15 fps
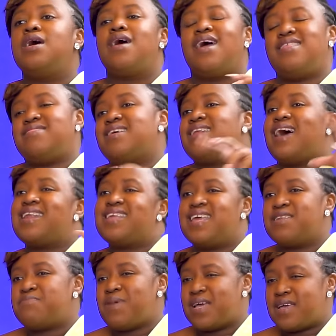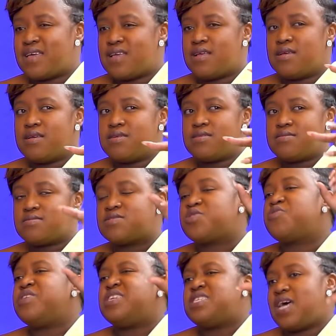And then I'd get my
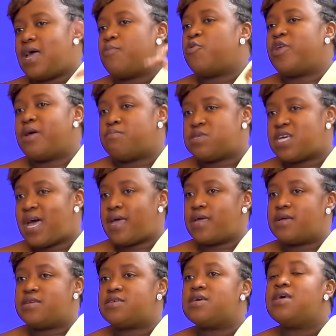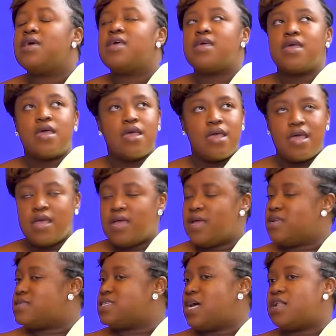screen time when I'm tired.
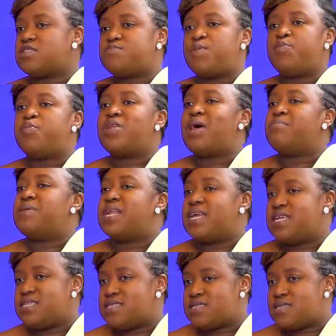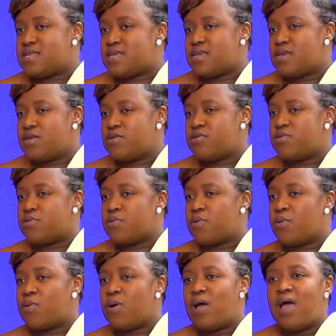It tells people I'm lazy, you
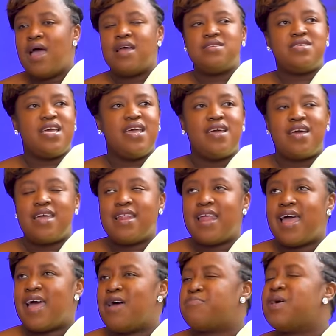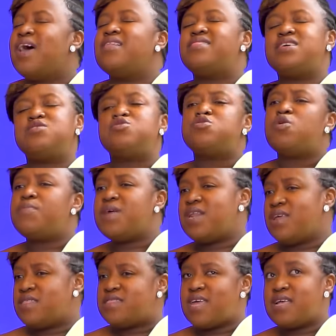know. Take a nap. There's so
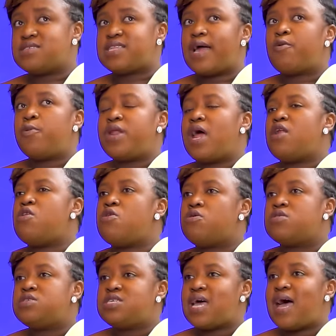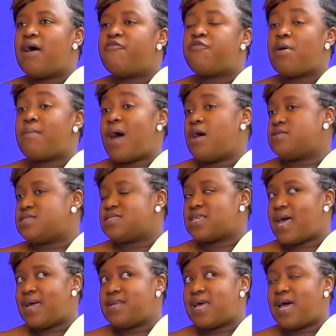many things. Like, when I looked from
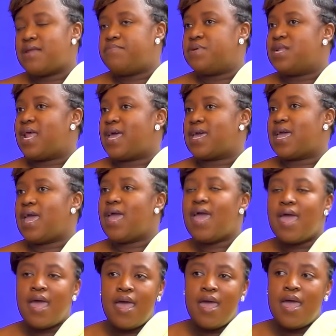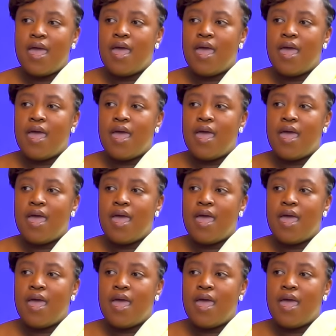outside, I'd be like, eh.